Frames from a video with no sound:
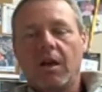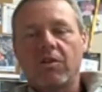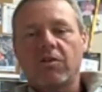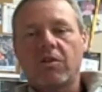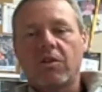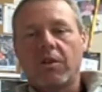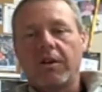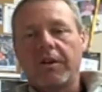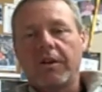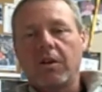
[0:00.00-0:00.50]

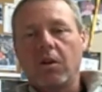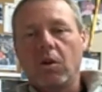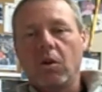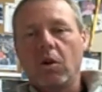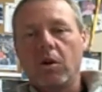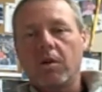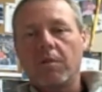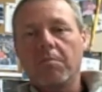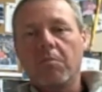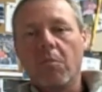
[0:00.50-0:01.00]
starting to
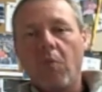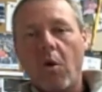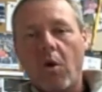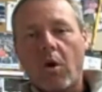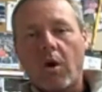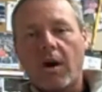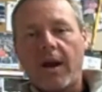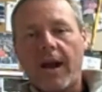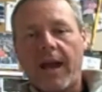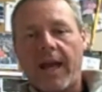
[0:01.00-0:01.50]
look
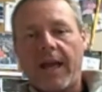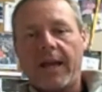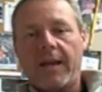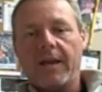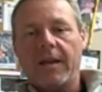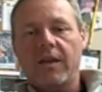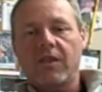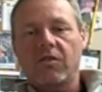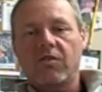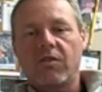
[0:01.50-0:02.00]
more at
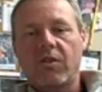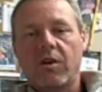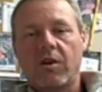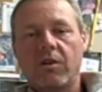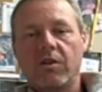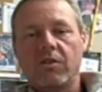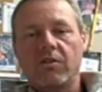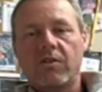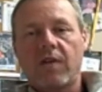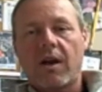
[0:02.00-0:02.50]
as
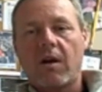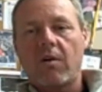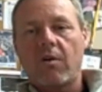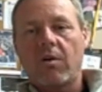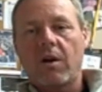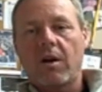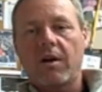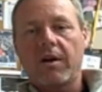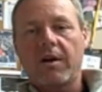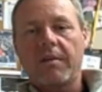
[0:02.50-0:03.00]
far as how
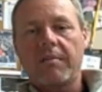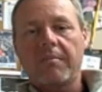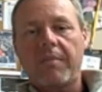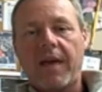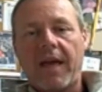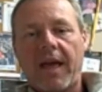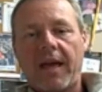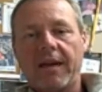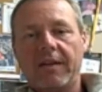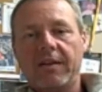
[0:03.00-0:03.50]
our
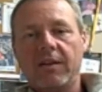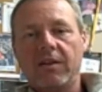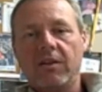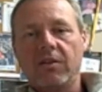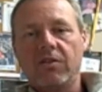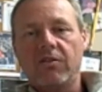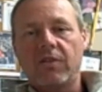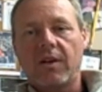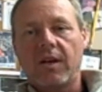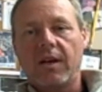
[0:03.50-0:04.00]
impact
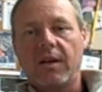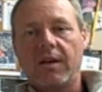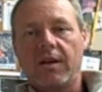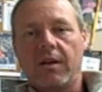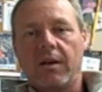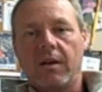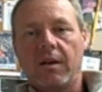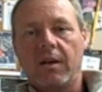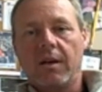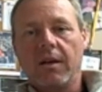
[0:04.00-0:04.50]
is
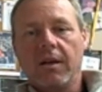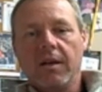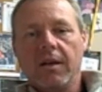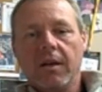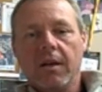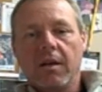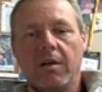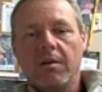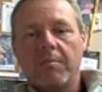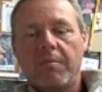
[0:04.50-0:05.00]
on
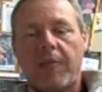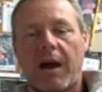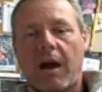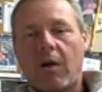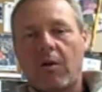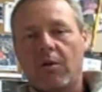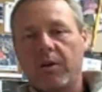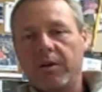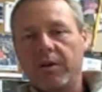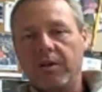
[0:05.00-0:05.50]

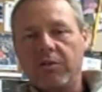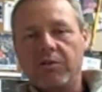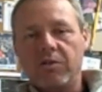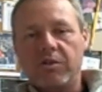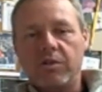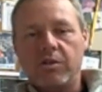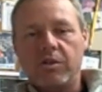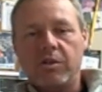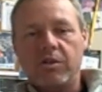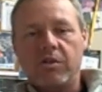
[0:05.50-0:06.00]
power
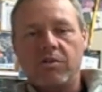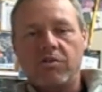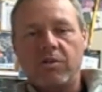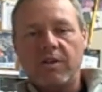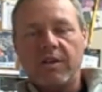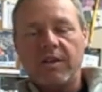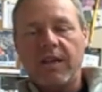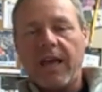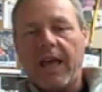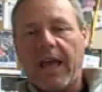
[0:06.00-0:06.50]
usages
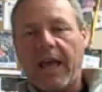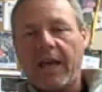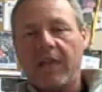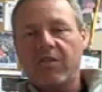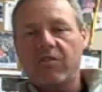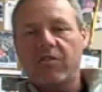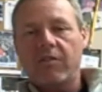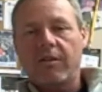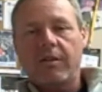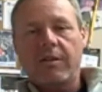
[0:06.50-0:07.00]
and
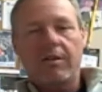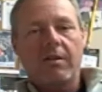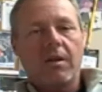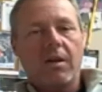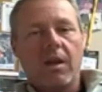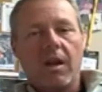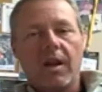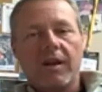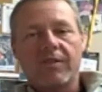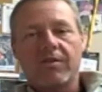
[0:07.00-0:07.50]
gas and
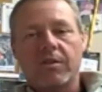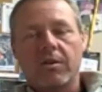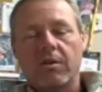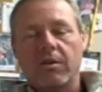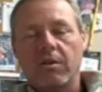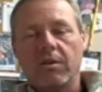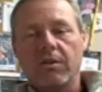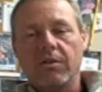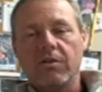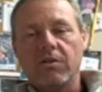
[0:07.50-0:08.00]

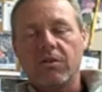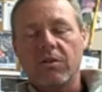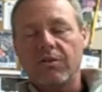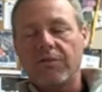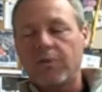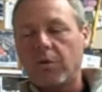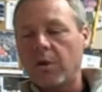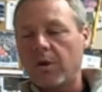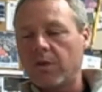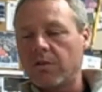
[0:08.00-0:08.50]
electrical and so
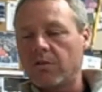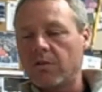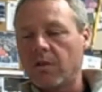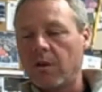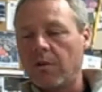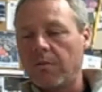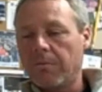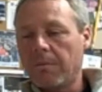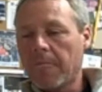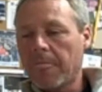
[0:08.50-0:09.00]
forth.
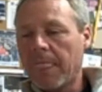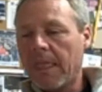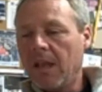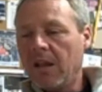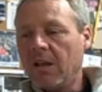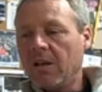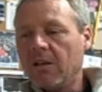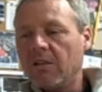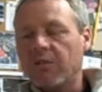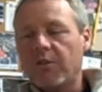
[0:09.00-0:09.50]
So
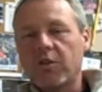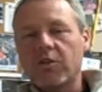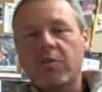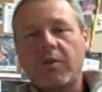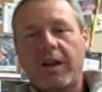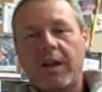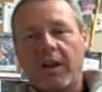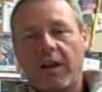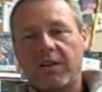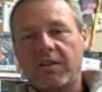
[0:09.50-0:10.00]
the first
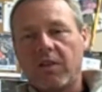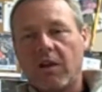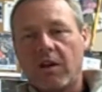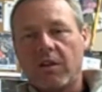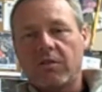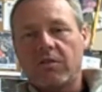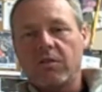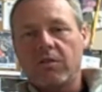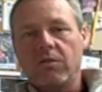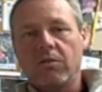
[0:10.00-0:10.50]
one I'd like to
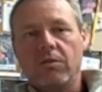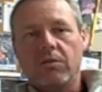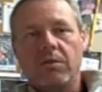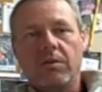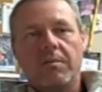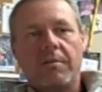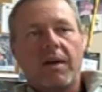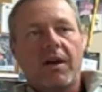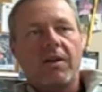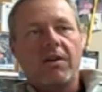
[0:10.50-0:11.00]
talk to
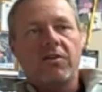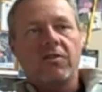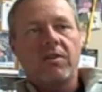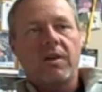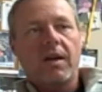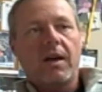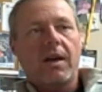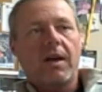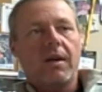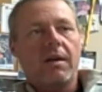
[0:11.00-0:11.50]
you about is
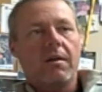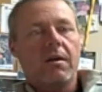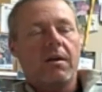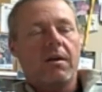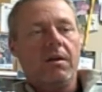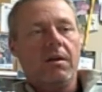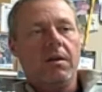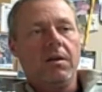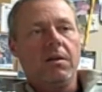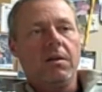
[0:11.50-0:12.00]

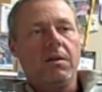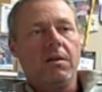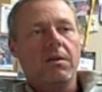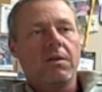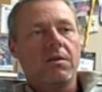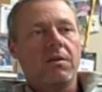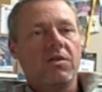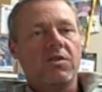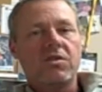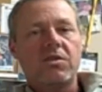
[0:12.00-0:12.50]

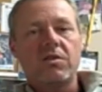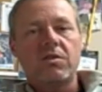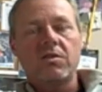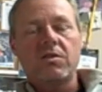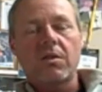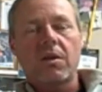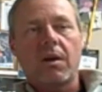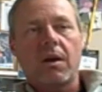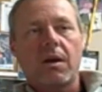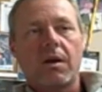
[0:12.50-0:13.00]

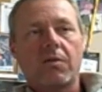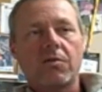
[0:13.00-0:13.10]
this